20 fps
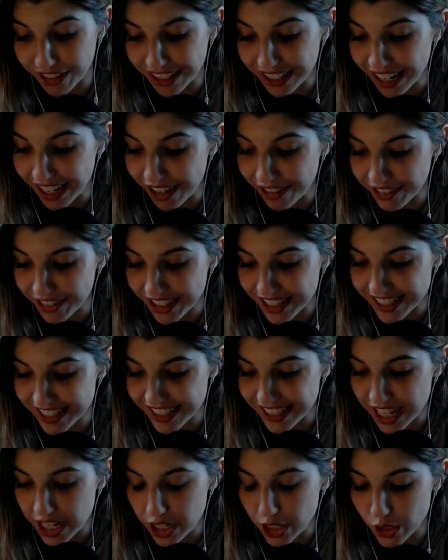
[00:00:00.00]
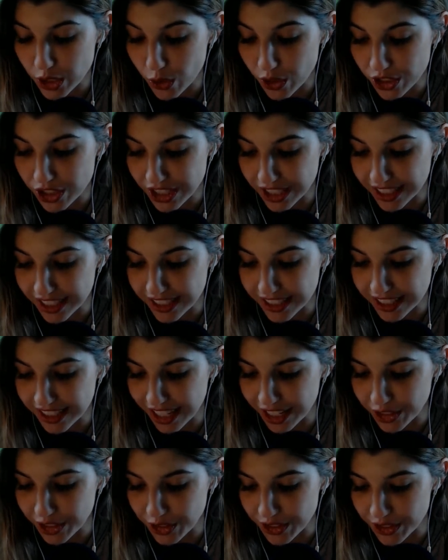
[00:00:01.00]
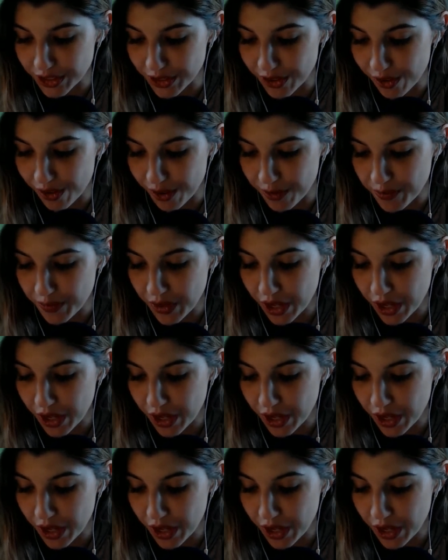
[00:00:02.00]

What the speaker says: cavernous, torchlit entrance hall,